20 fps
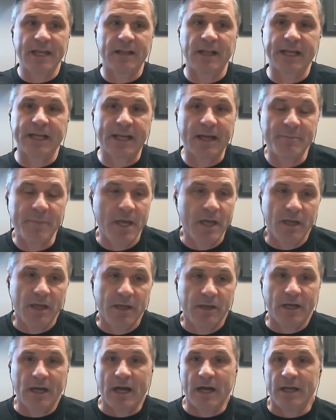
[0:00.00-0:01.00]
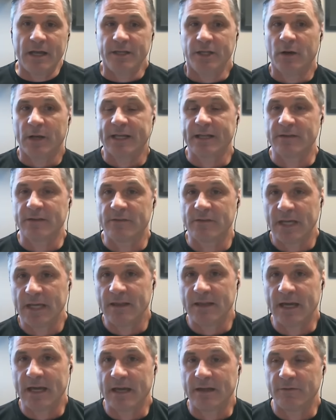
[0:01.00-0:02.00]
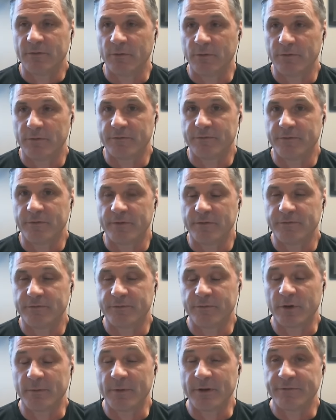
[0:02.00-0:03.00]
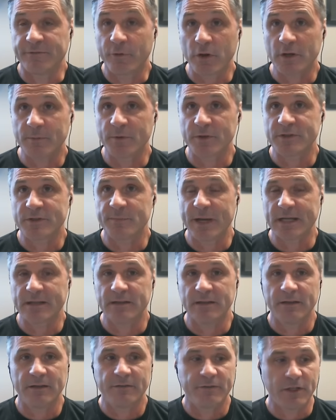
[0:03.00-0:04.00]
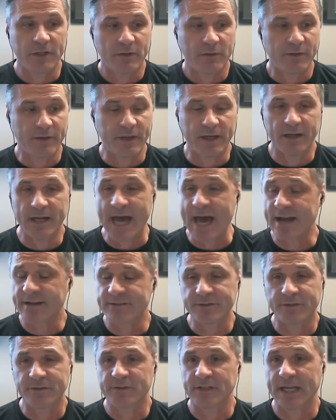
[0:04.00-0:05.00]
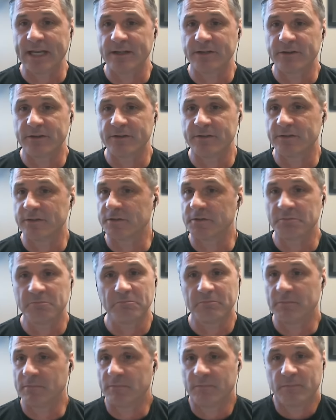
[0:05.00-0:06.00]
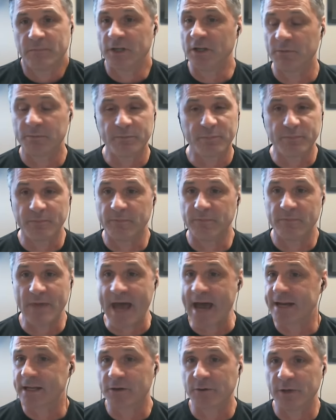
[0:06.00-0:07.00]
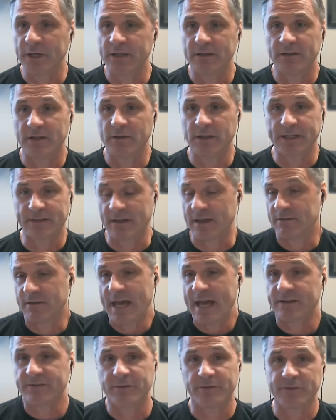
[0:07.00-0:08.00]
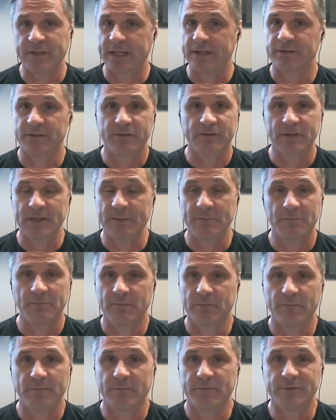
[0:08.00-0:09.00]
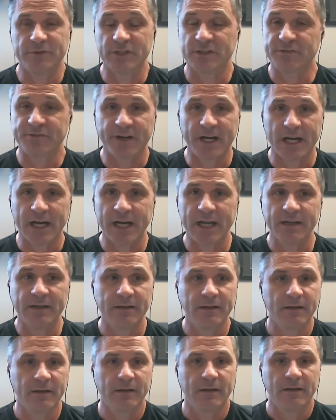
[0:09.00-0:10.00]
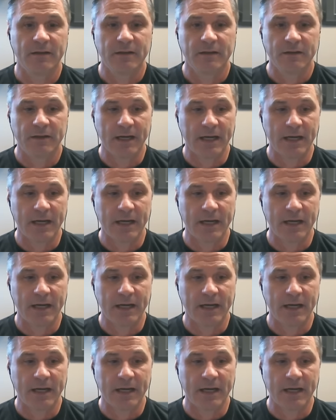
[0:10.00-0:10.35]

Like I'm, you know, I can say that from a fork perspective, you know, the axle standards are you know, adequate. You know, like the axle standards seem just fine. Yeah.